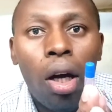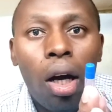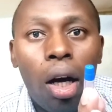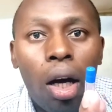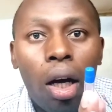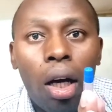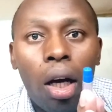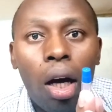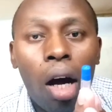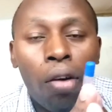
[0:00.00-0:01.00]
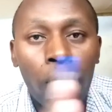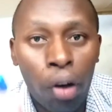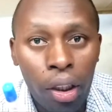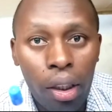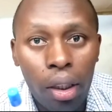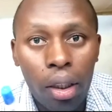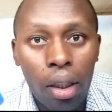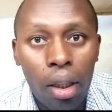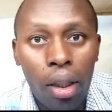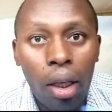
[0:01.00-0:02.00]
avoid
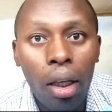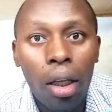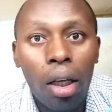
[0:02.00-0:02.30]
the